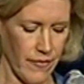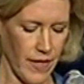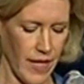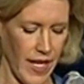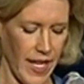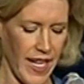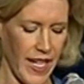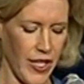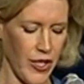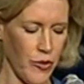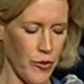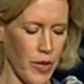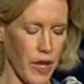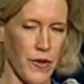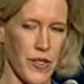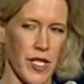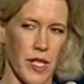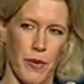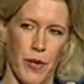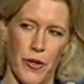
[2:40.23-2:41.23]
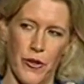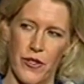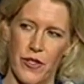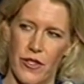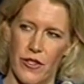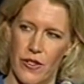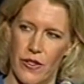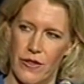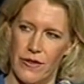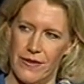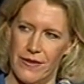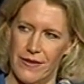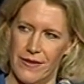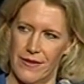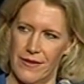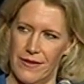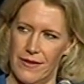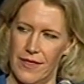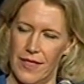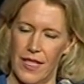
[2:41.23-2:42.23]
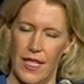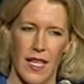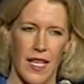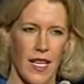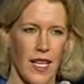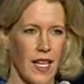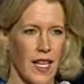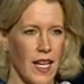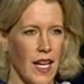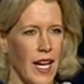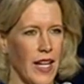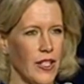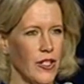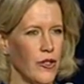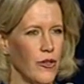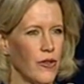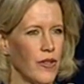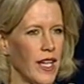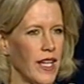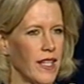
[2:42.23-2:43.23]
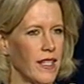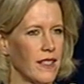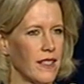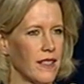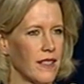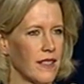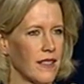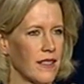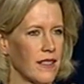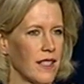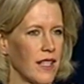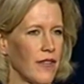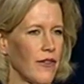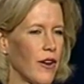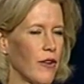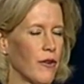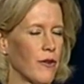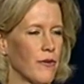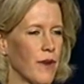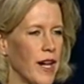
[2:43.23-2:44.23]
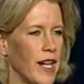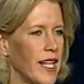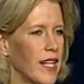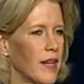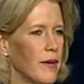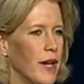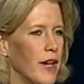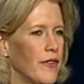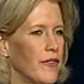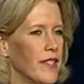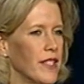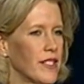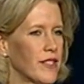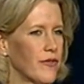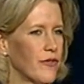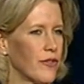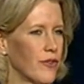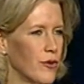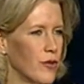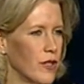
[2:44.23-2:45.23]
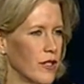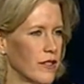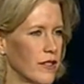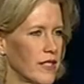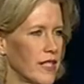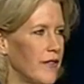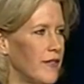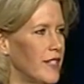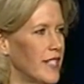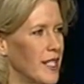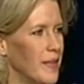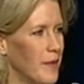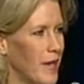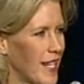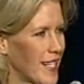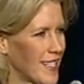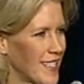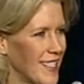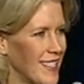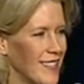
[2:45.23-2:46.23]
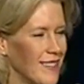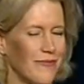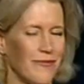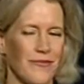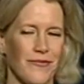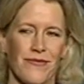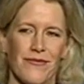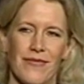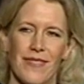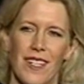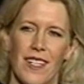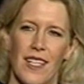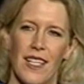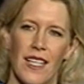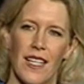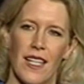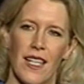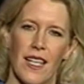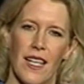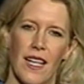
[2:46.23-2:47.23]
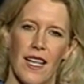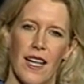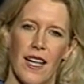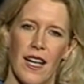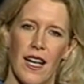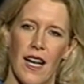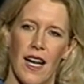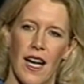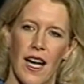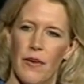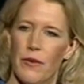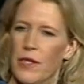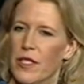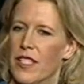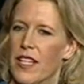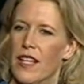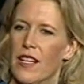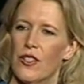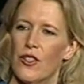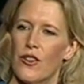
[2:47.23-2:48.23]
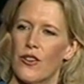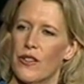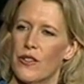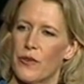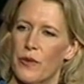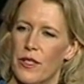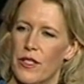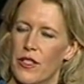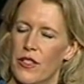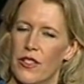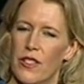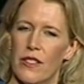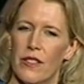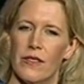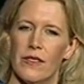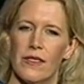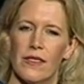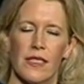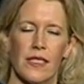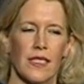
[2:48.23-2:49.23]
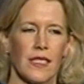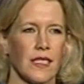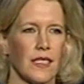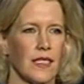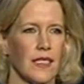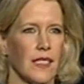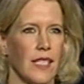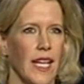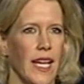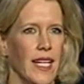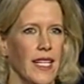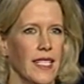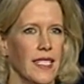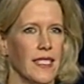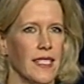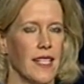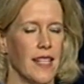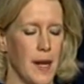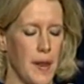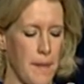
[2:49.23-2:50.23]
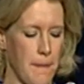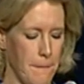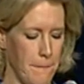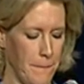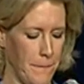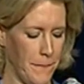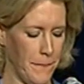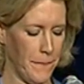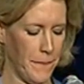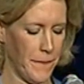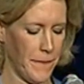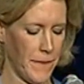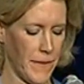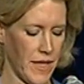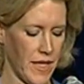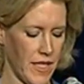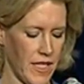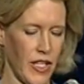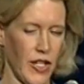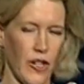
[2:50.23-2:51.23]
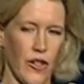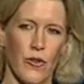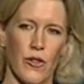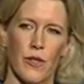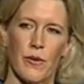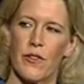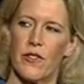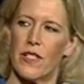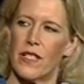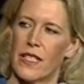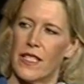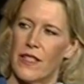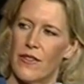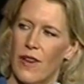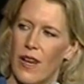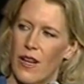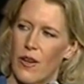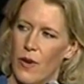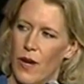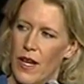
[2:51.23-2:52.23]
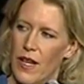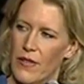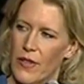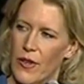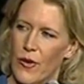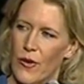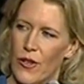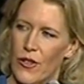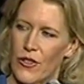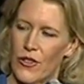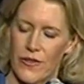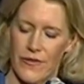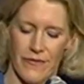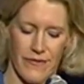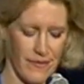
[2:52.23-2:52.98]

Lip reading: And I knew what I was supposed to do. I knew that if I were writing about this for 17 magazine, I would tell girls what to do. And, you were supposed to leave right away, of course.